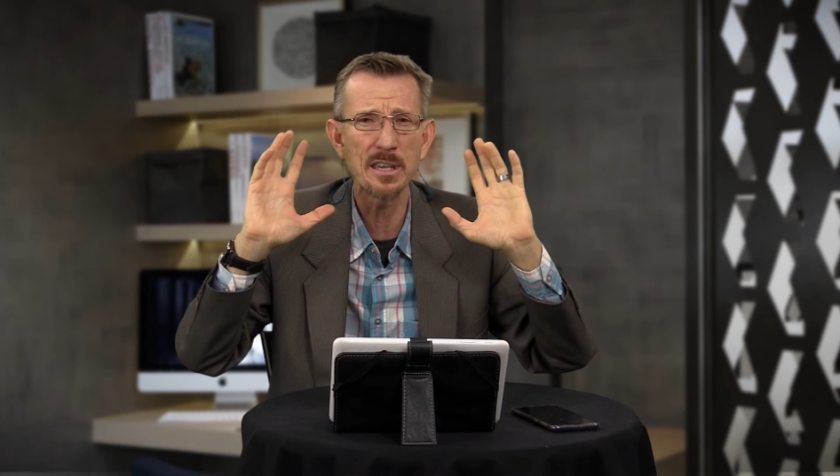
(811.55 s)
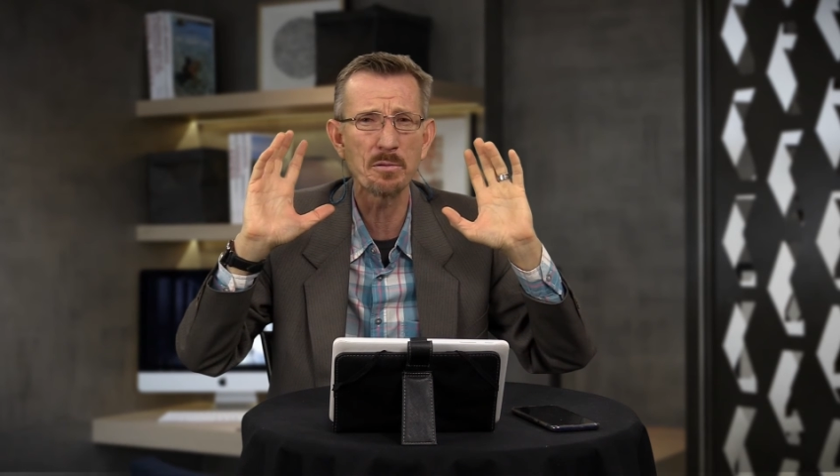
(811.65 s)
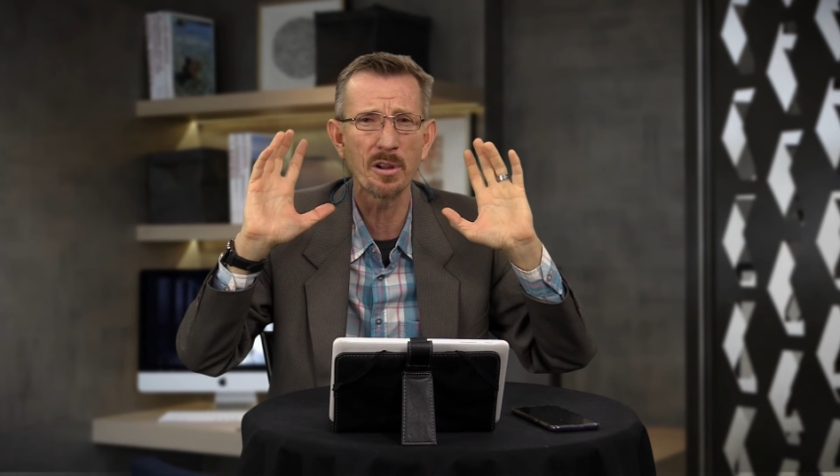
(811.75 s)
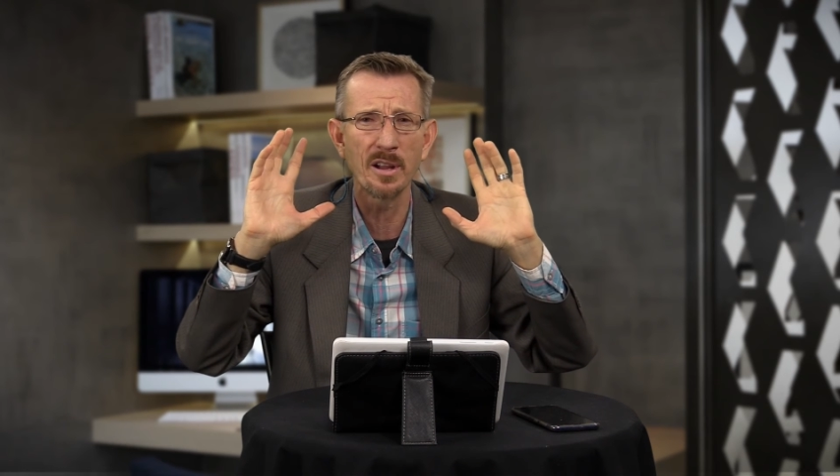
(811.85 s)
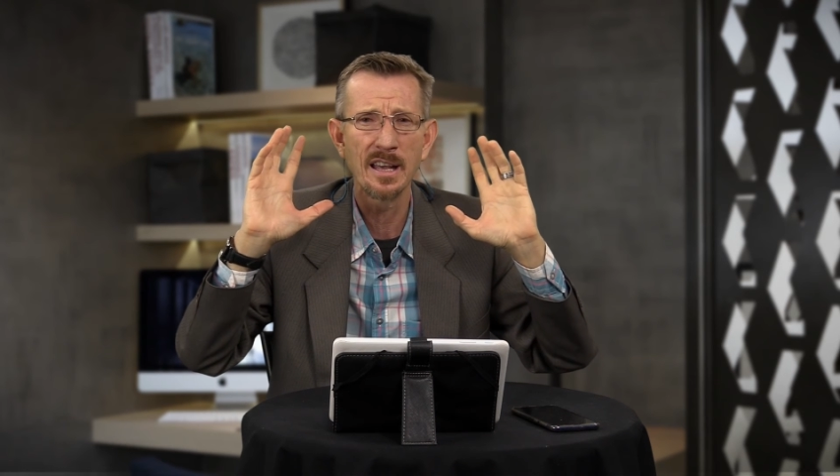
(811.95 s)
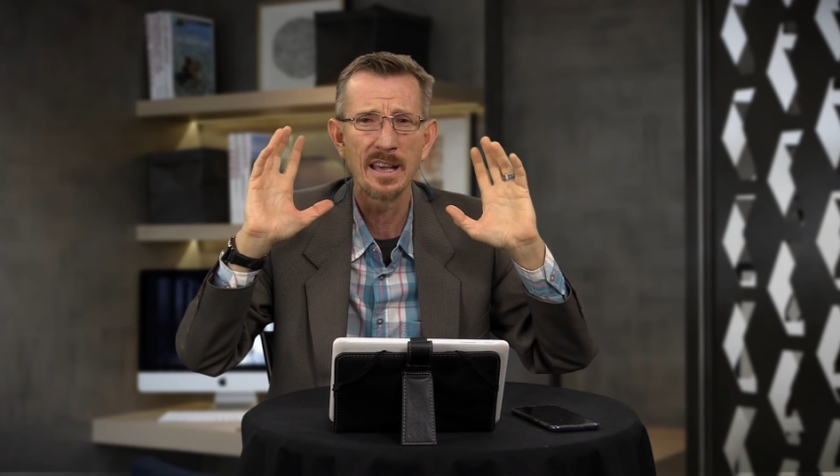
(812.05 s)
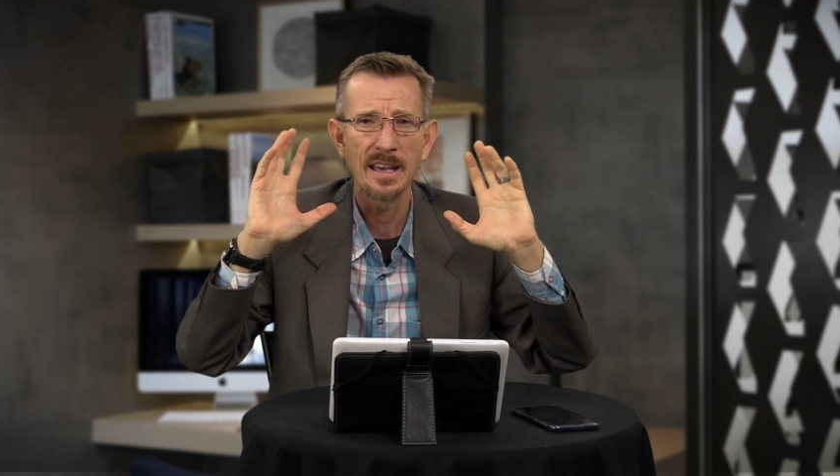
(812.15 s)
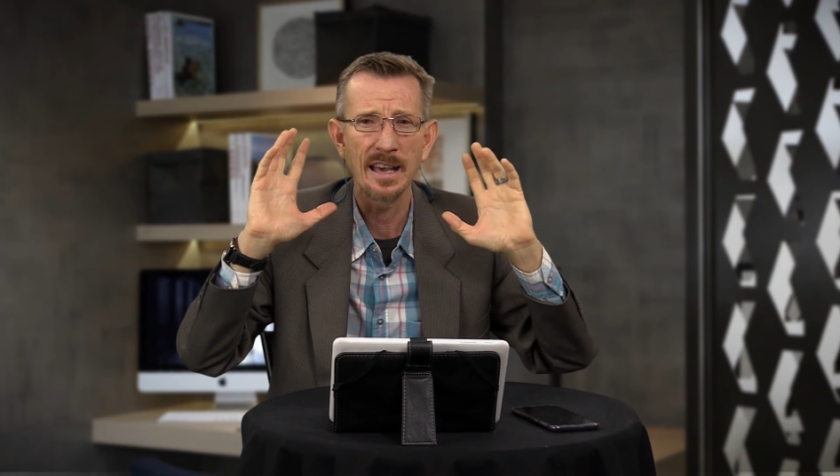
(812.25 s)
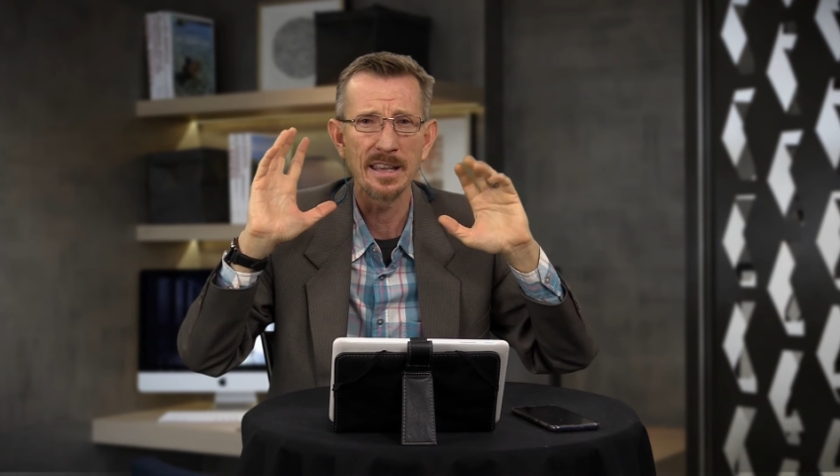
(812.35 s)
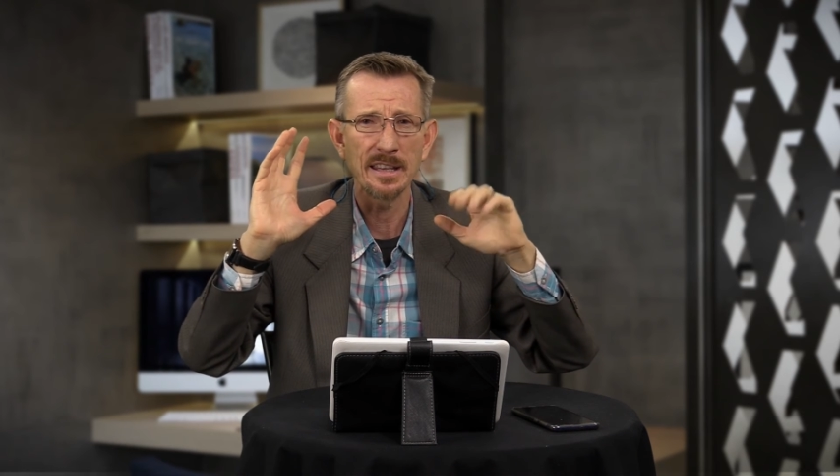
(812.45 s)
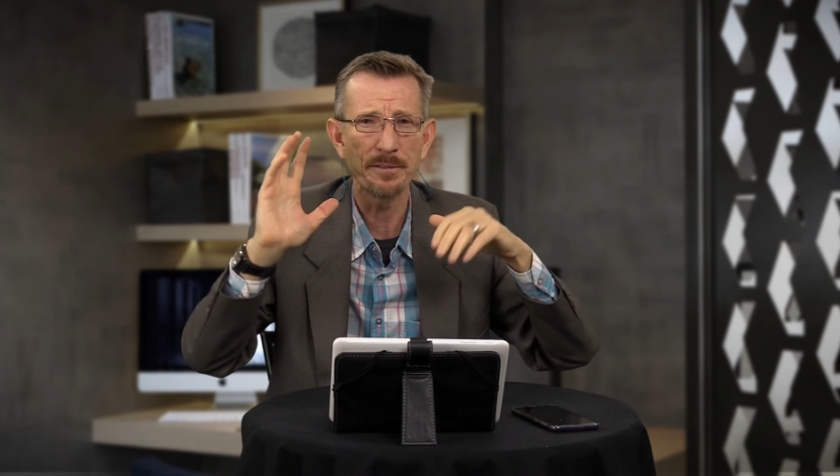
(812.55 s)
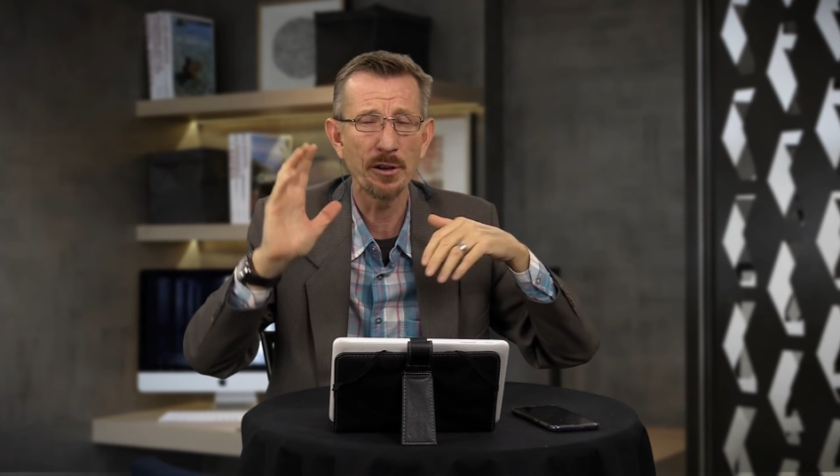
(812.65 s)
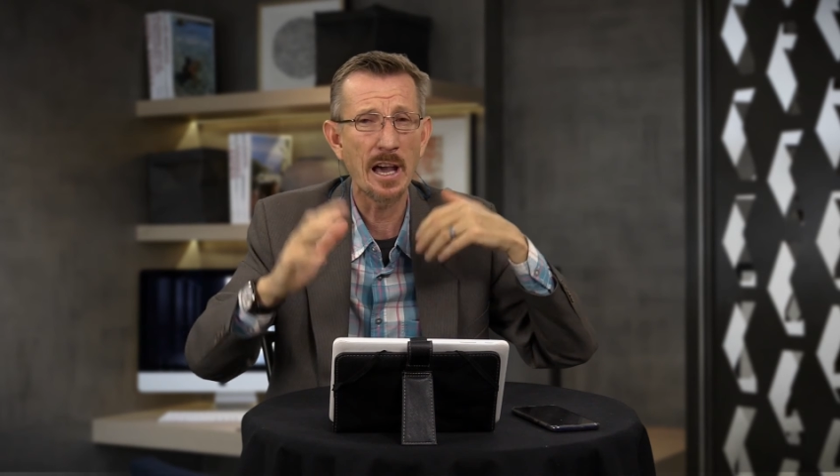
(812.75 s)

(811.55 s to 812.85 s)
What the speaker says: if you